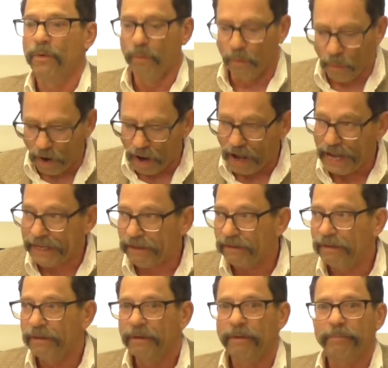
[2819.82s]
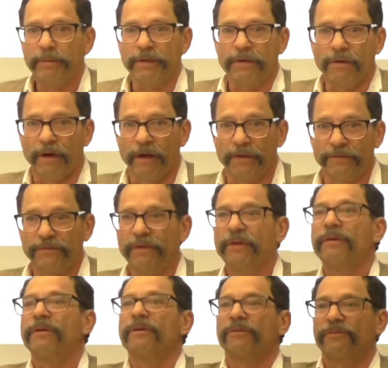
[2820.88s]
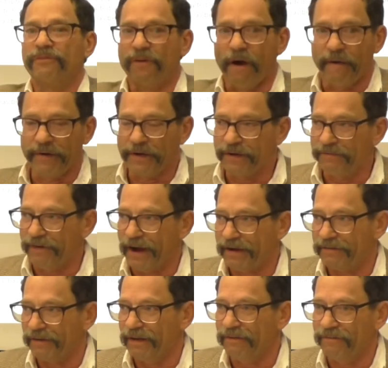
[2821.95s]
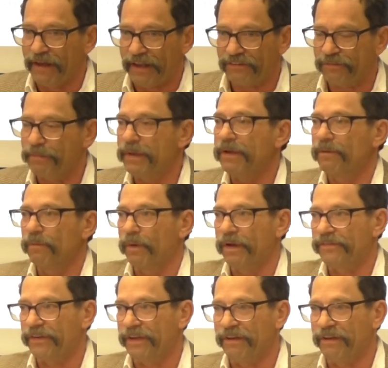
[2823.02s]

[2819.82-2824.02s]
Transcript: Why? Because foreign direct investment was